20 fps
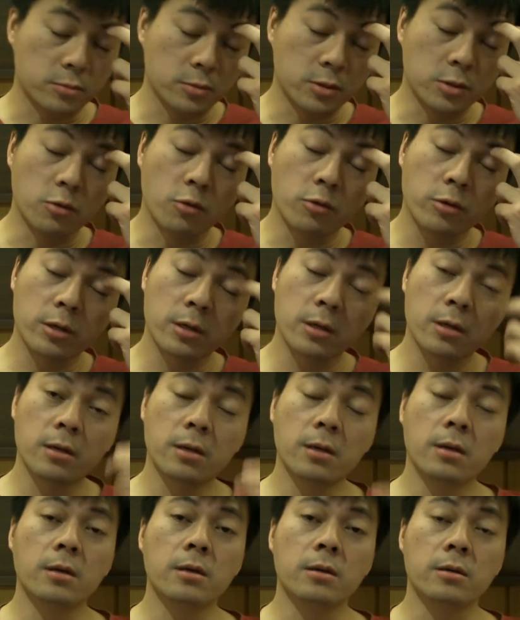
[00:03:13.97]
NOK,
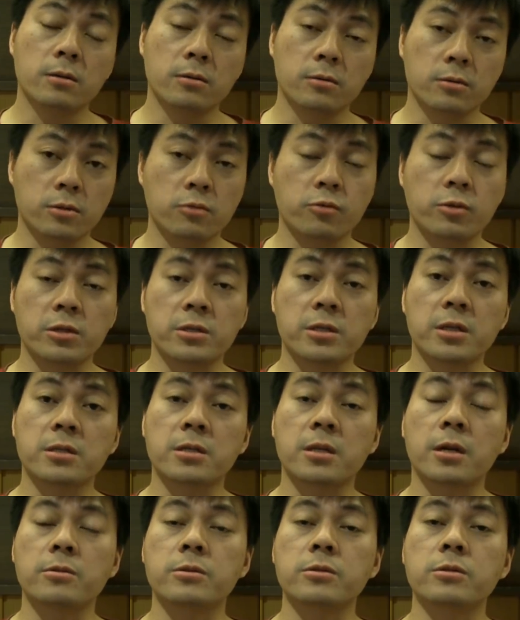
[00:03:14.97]

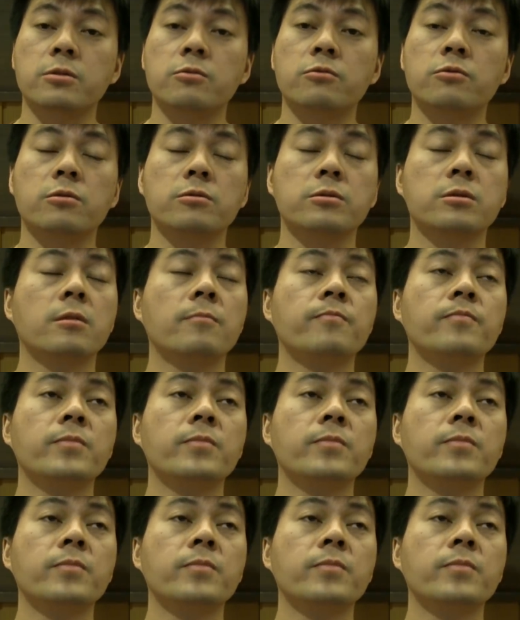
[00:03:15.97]
26,000 euros